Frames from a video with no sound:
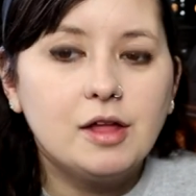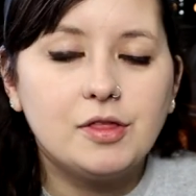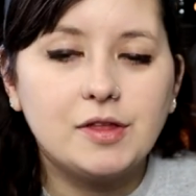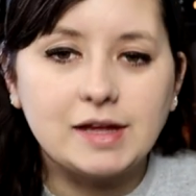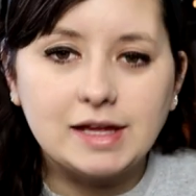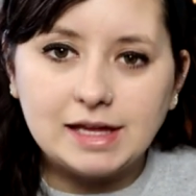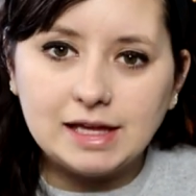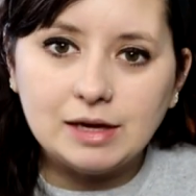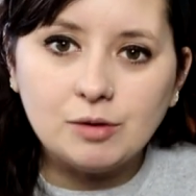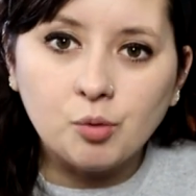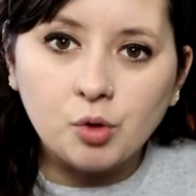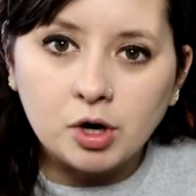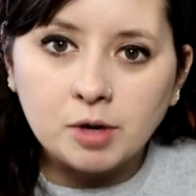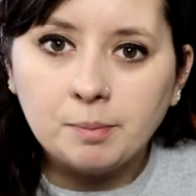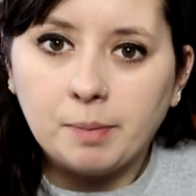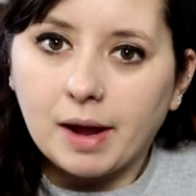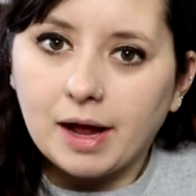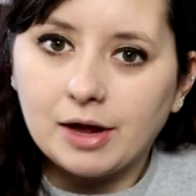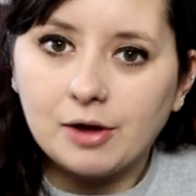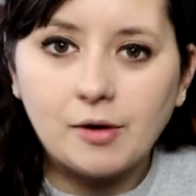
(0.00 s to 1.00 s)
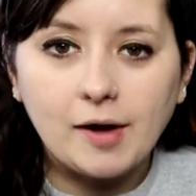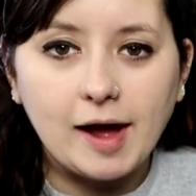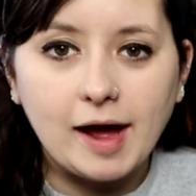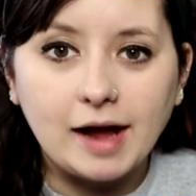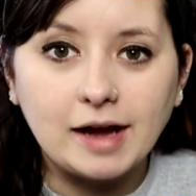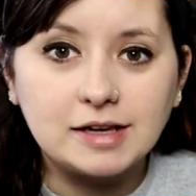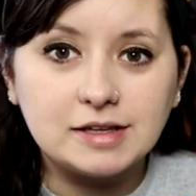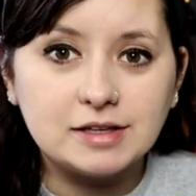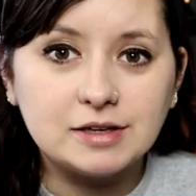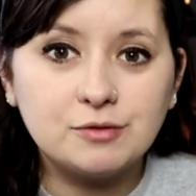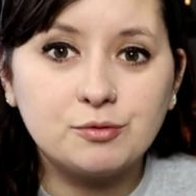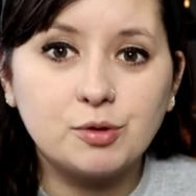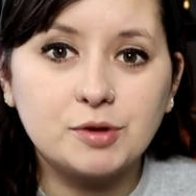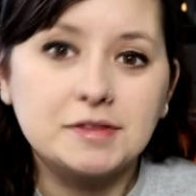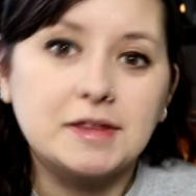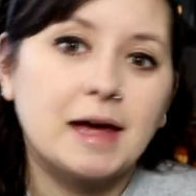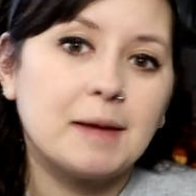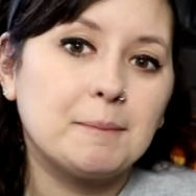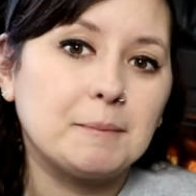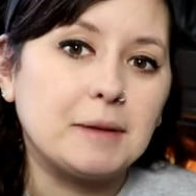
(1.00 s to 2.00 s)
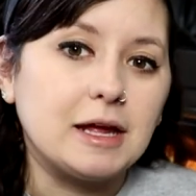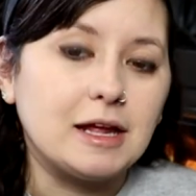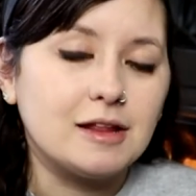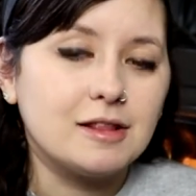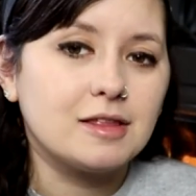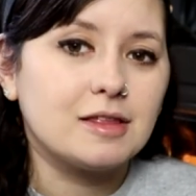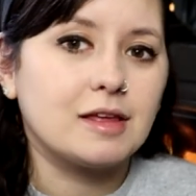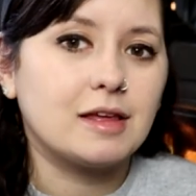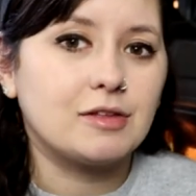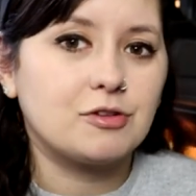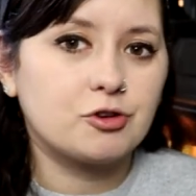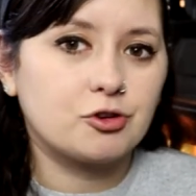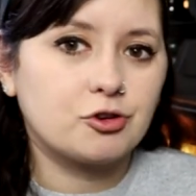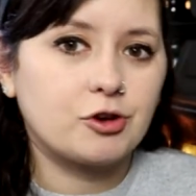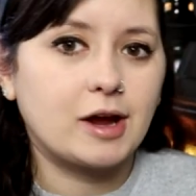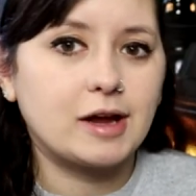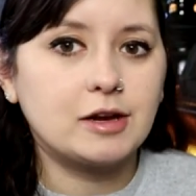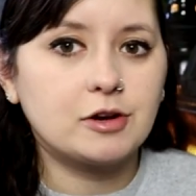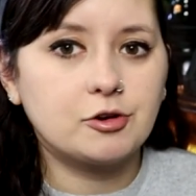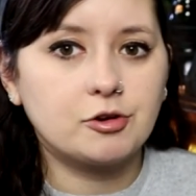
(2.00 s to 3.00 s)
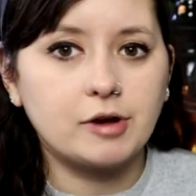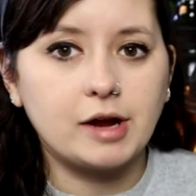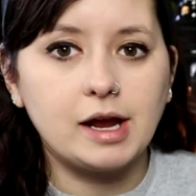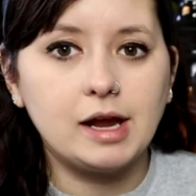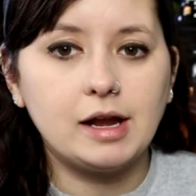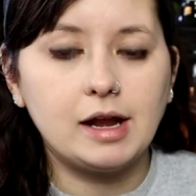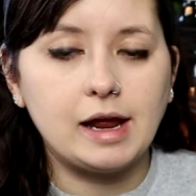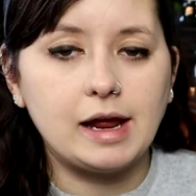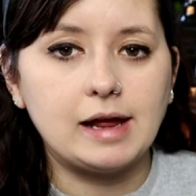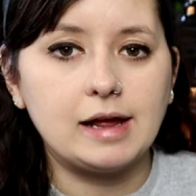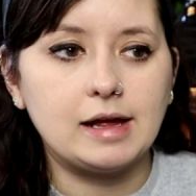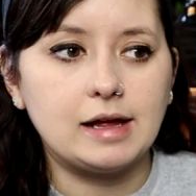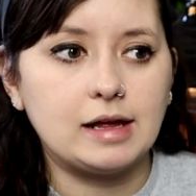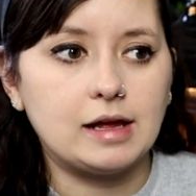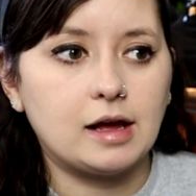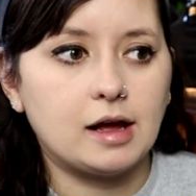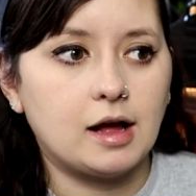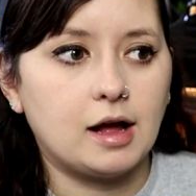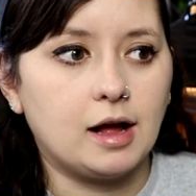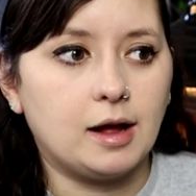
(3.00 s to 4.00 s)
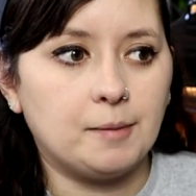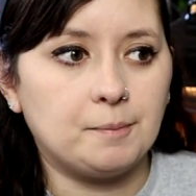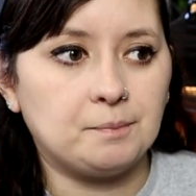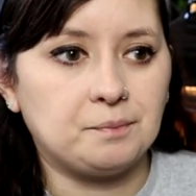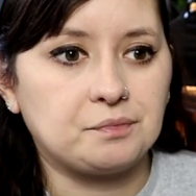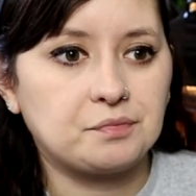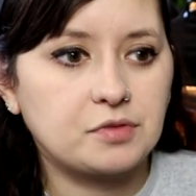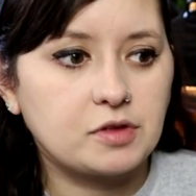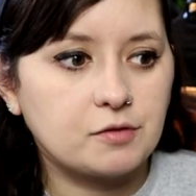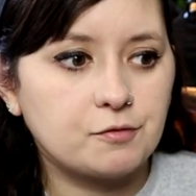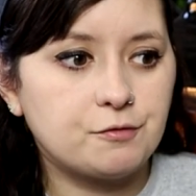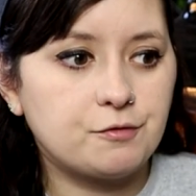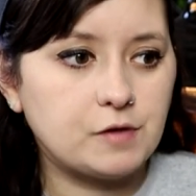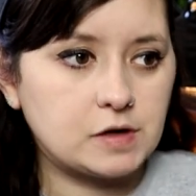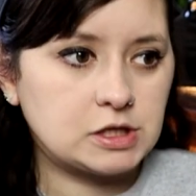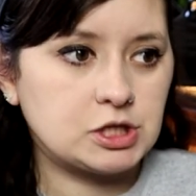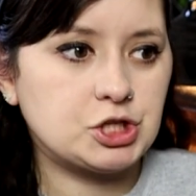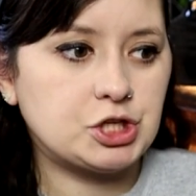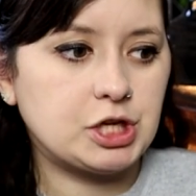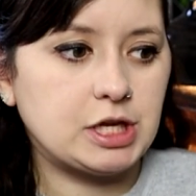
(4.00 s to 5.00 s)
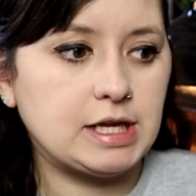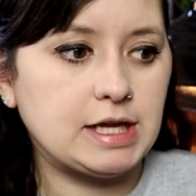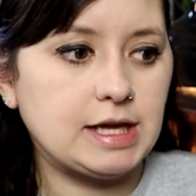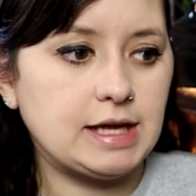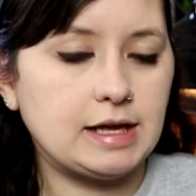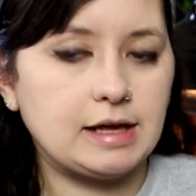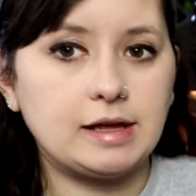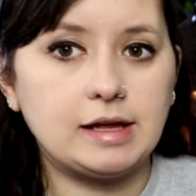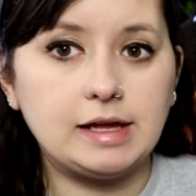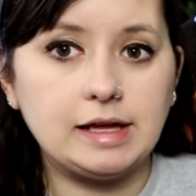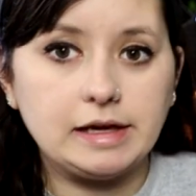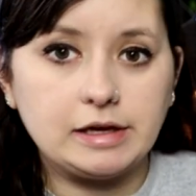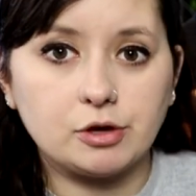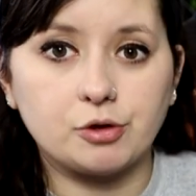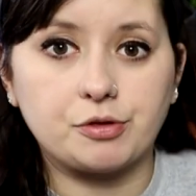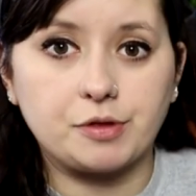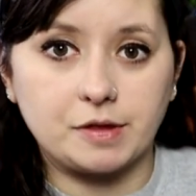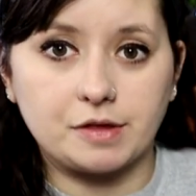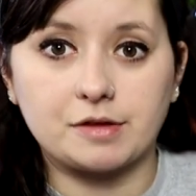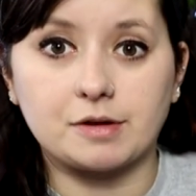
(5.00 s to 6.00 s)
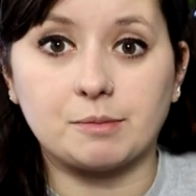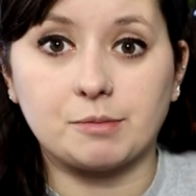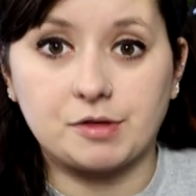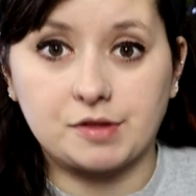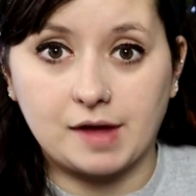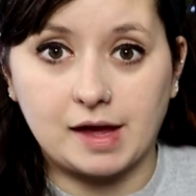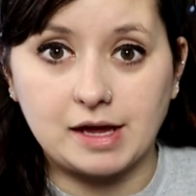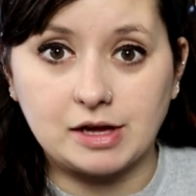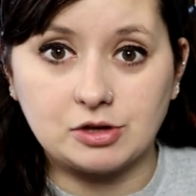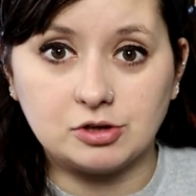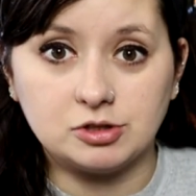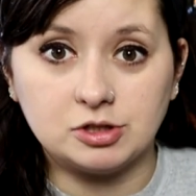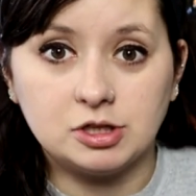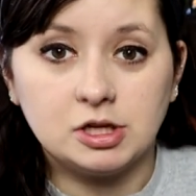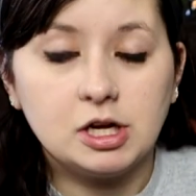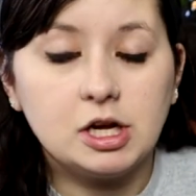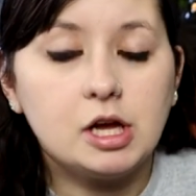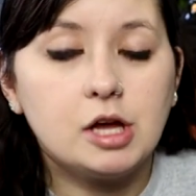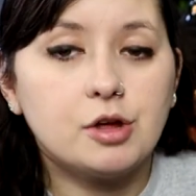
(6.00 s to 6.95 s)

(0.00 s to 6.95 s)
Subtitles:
The key word bioactive, what that means is you're trying to create a functioning ecosystem cycle.